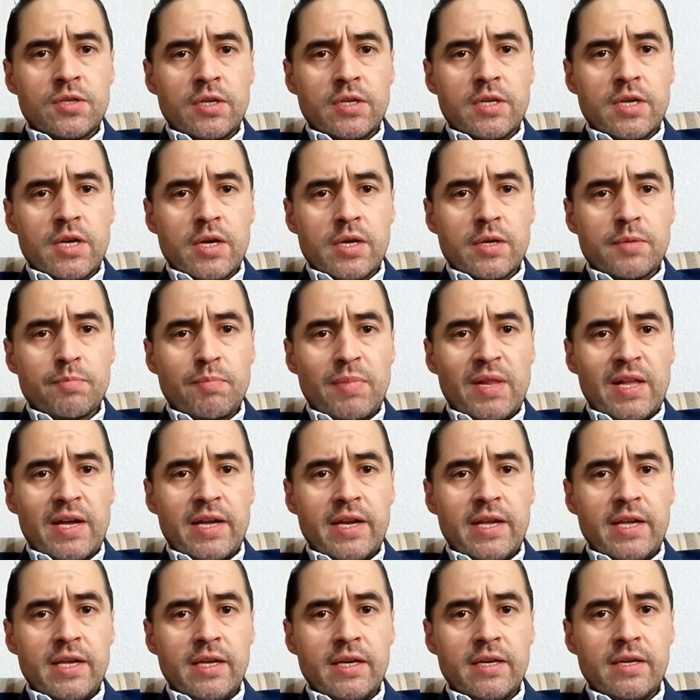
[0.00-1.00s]
strategic
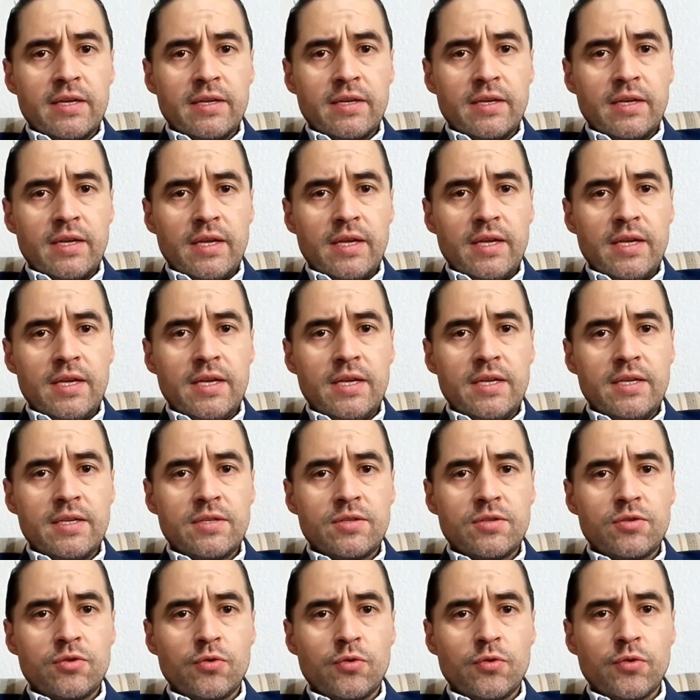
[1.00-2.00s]
planning
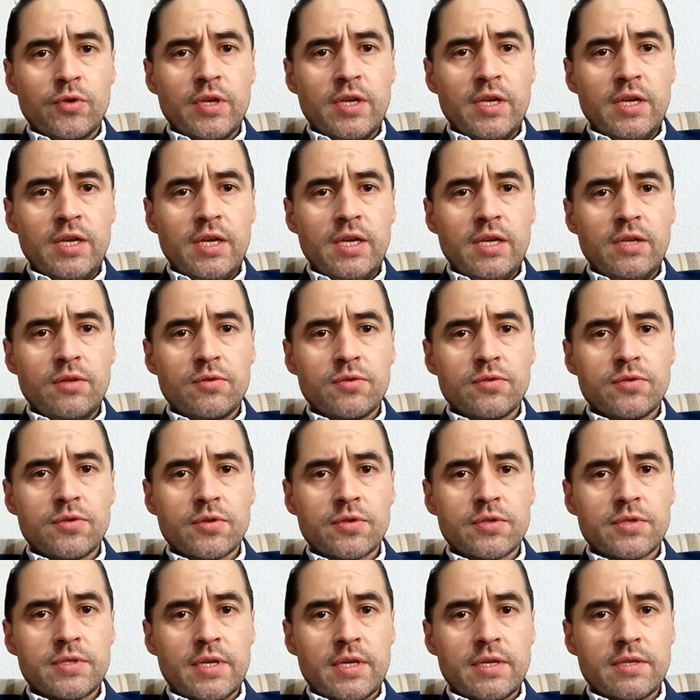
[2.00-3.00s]
is your key to
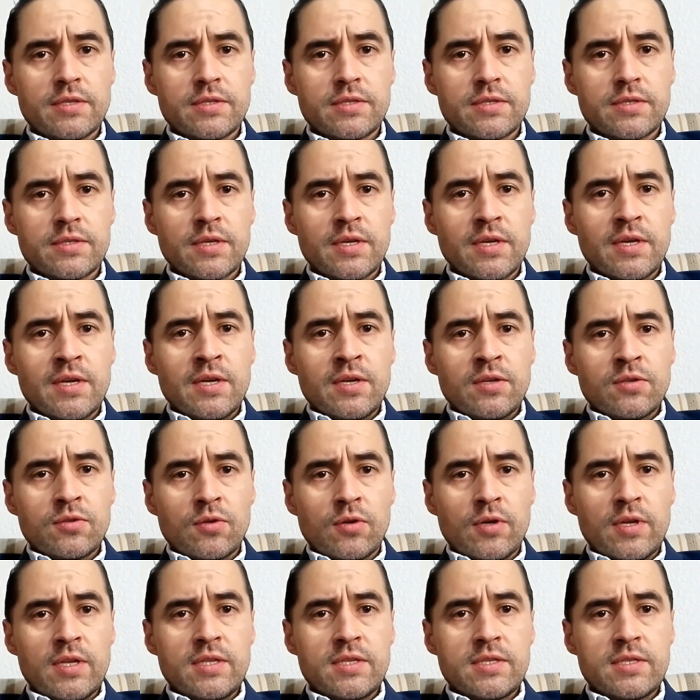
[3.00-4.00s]
success.
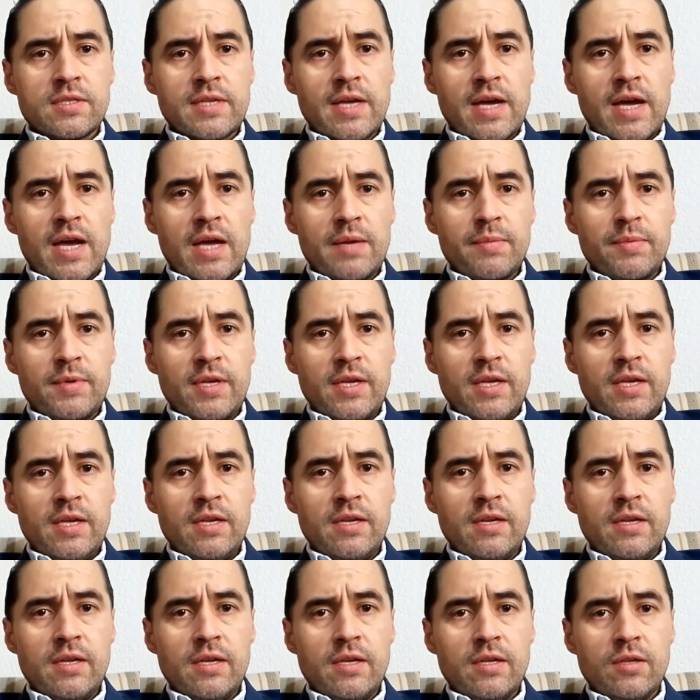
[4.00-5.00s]
So let's dive
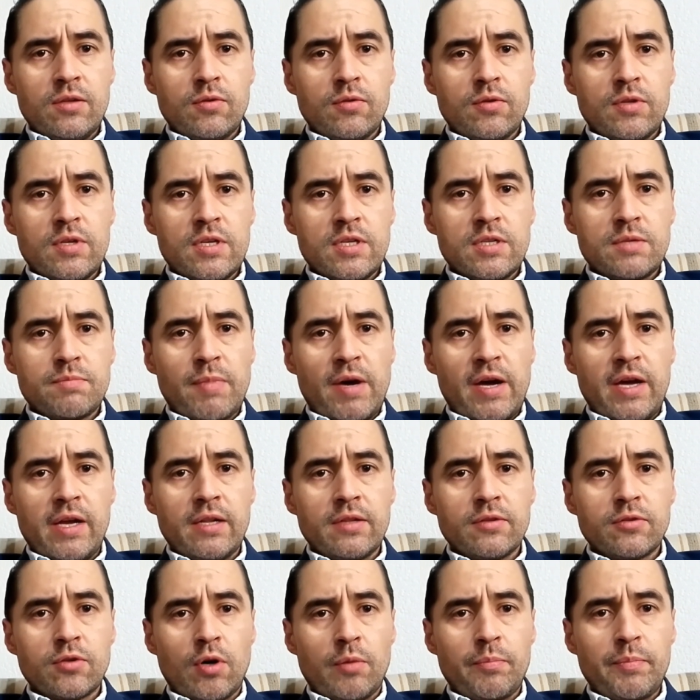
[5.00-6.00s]
into this
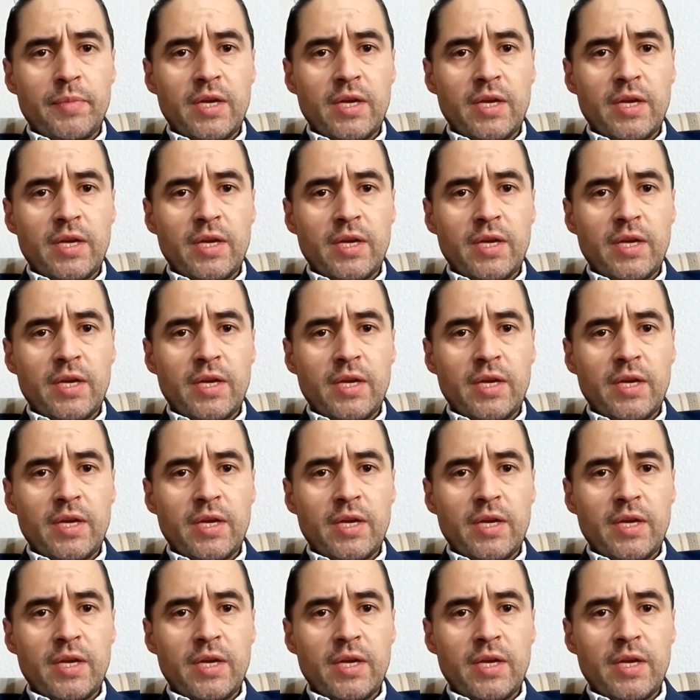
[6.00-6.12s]
vital